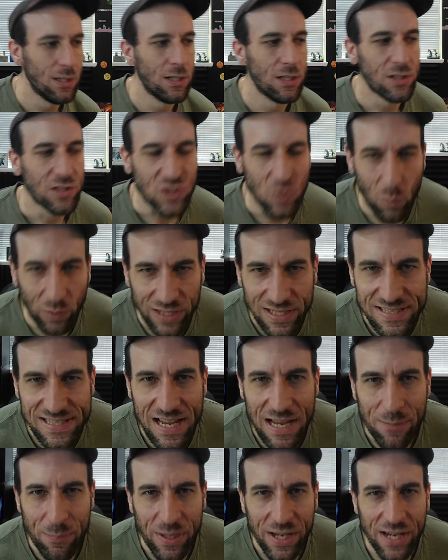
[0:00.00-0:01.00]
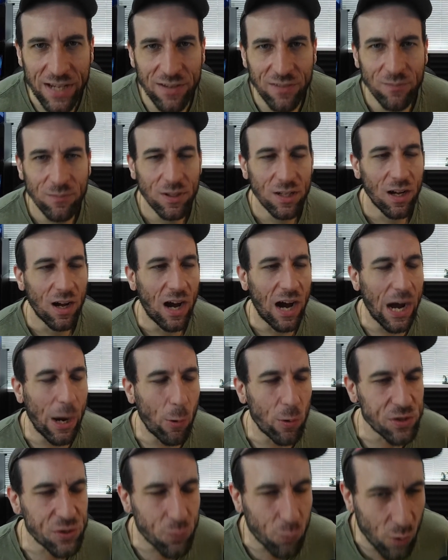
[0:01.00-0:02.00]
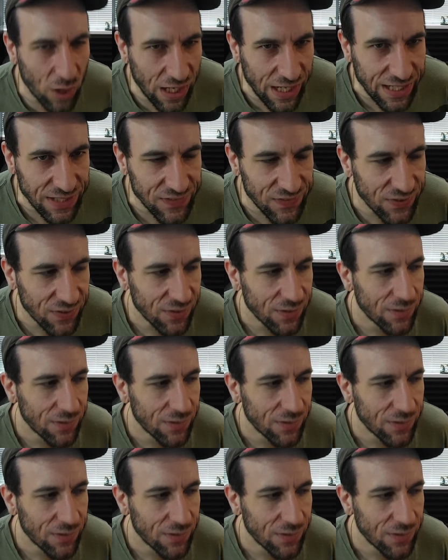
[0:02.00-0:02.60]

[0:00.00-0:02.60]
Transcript: So what does that mean? I was right.